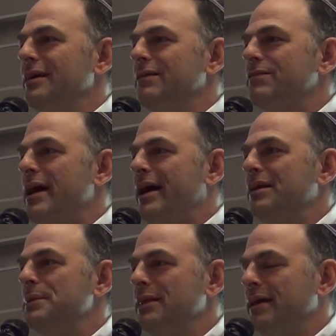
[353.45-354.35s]
"If
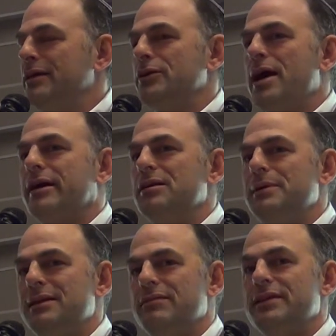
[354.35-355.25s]
Adam and Lynn are not going to
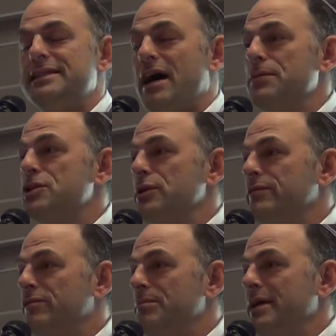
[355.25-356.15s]
be living down the street
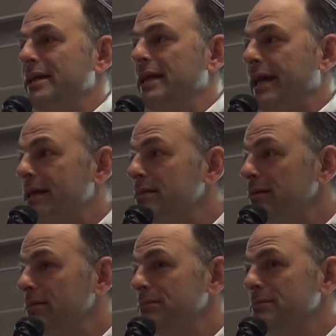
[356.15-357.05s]
from me in
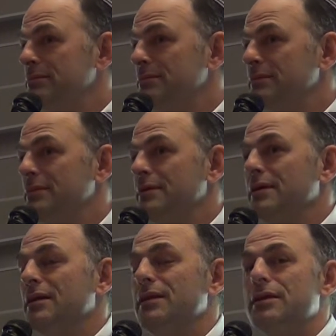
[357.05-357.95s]
Atlanta,
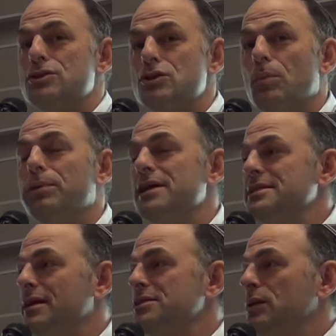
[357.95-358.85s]
there's no place
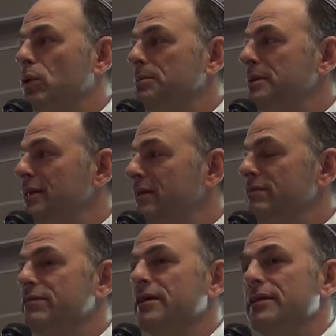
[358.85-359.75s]
else I want them to
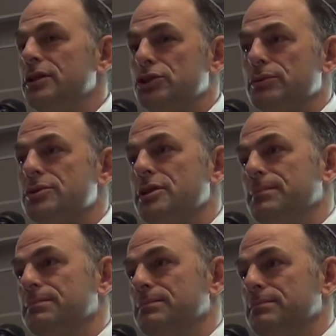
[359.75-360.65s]
live in Jerusalem."
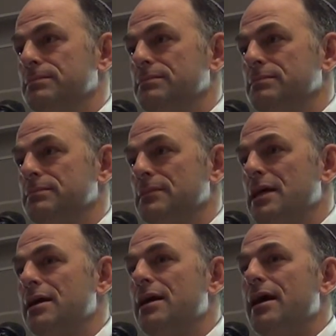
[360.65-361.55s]

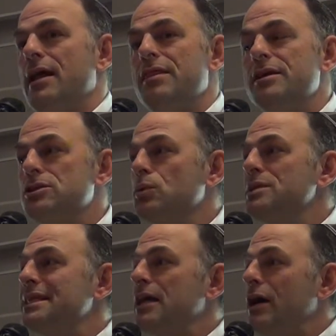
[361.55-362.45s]
This
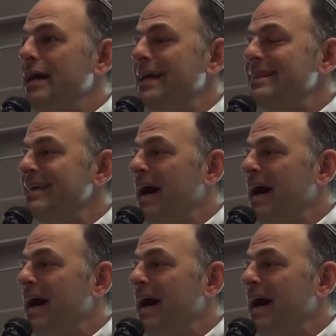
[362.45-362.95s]
was at the